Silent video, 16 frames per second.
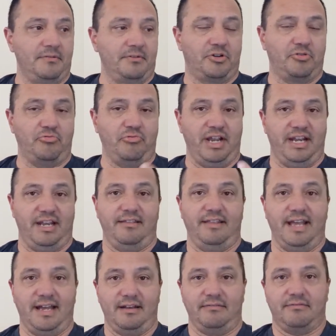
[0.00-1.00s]
creating
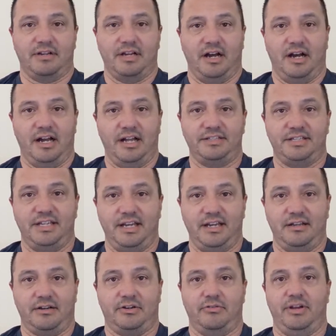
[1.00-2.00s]
that
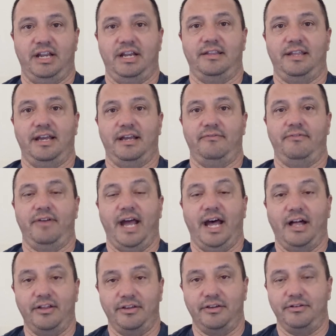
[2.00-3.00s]
content, creating that
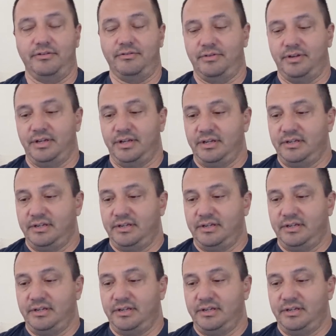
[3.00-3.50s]
value,